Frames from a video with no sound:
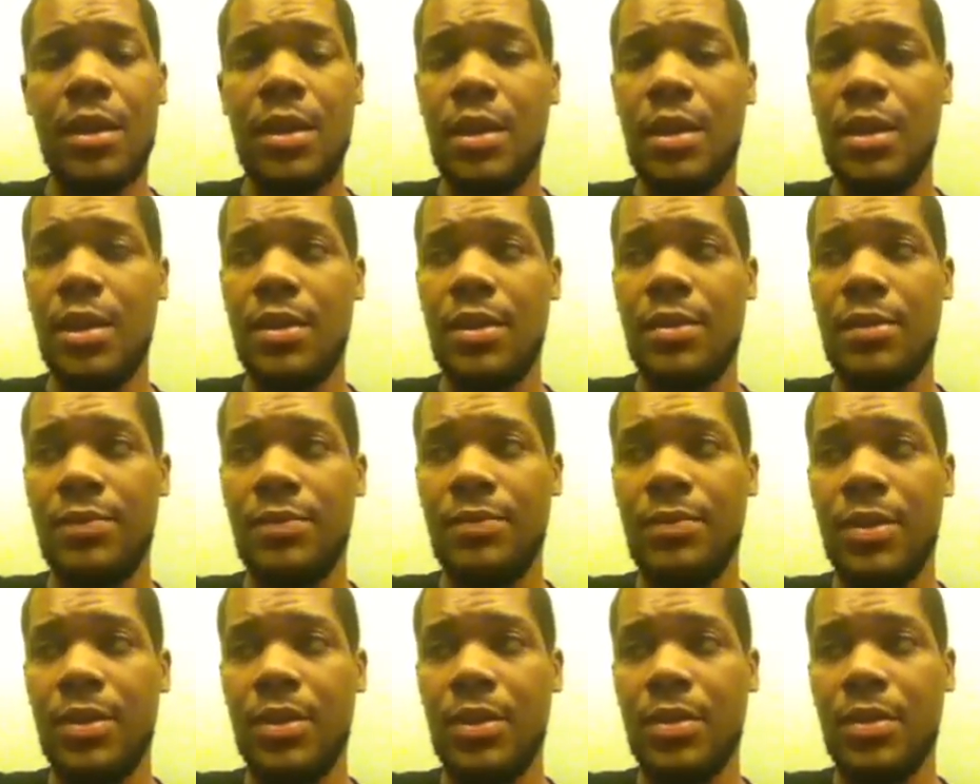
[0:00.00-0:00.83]
And
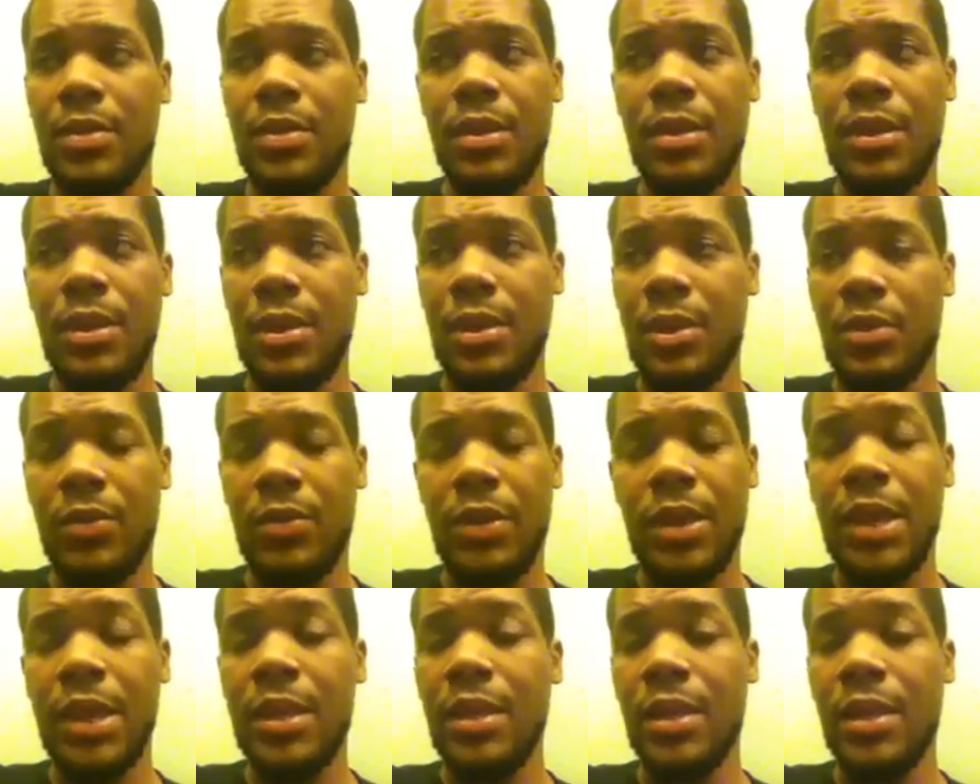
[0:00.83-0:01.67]

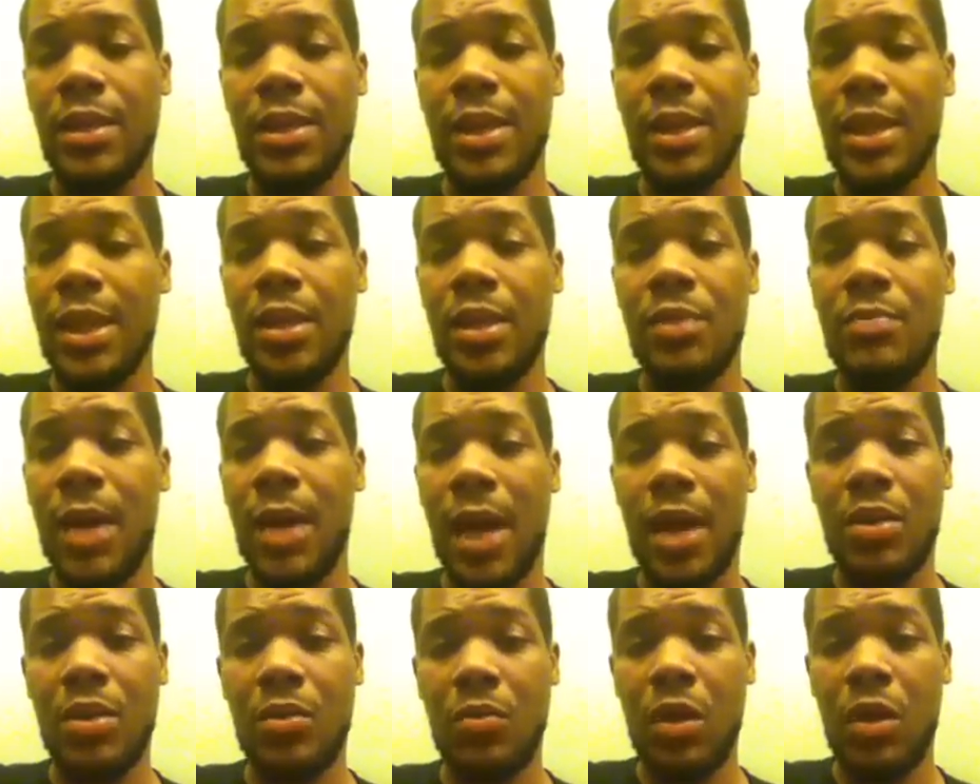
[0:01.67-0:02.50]
then he's
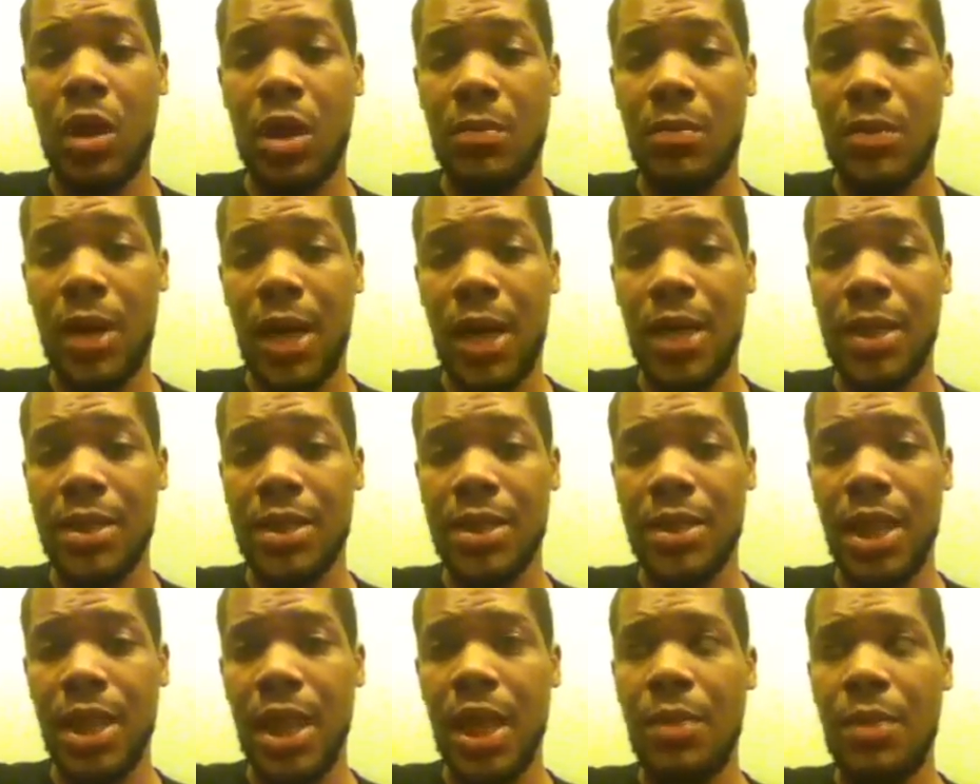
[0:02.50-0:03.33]
back to working behind the
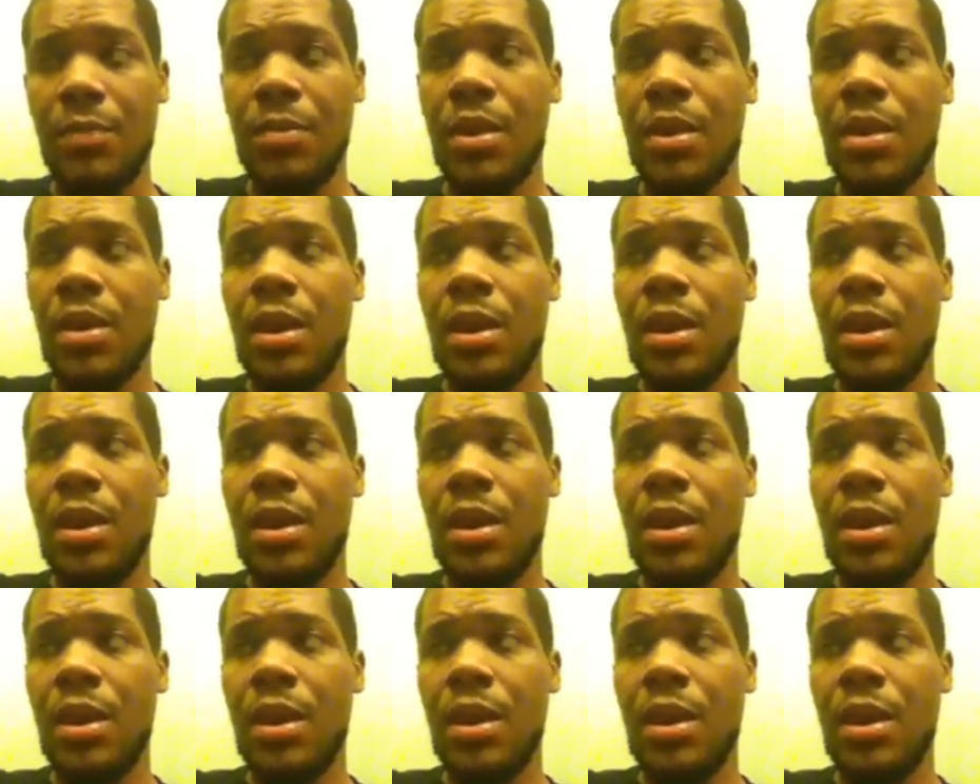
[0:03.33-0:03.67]
jab.